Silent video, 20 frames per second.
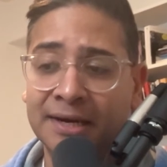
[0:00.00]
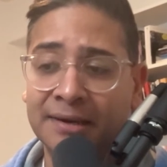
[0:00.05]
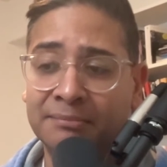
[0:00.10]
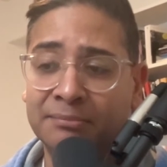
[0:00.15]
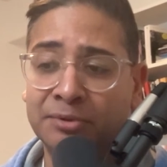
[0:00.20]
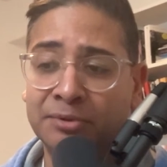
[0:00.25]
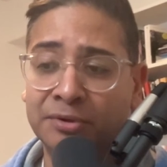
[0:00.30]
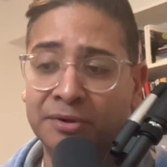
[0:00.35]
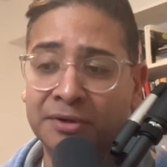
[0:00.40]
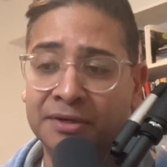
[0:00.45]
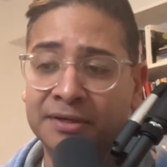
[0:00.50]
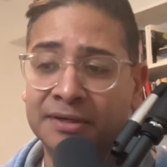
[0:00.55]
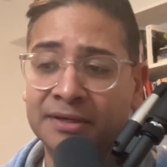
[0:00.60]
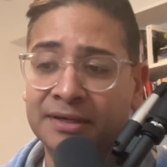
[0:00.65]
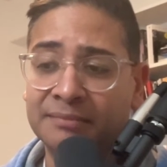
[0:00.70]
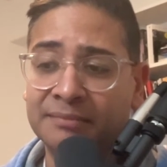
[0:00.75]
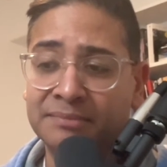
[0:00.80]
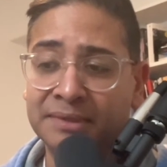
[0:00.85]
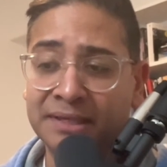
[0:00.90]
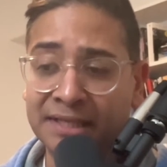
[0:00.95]
board
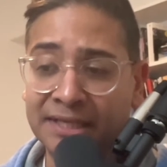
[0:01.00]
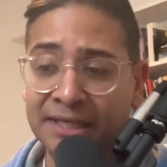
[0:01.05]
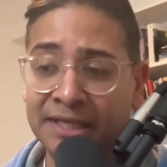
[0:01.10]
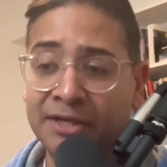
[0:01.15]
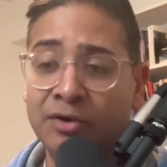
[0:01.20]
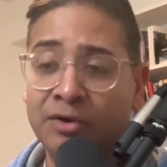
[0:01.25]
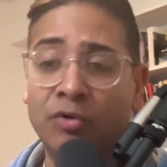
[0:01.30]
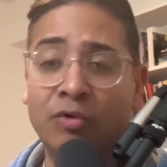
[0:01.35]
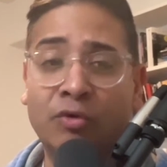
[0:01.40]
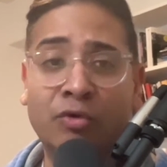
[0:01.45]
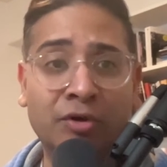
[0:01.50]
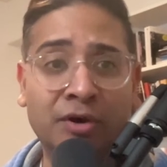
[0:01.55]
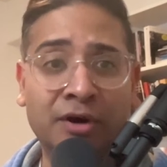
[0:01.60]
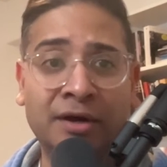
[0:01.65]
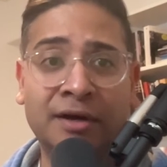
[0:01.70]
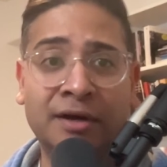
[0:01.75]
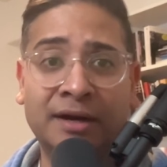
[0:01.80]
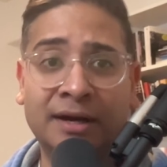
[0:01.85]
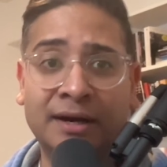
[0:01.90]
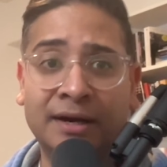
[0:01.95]
meeting
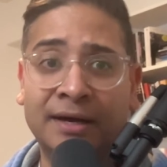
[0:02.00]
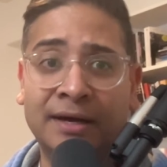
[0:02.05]
or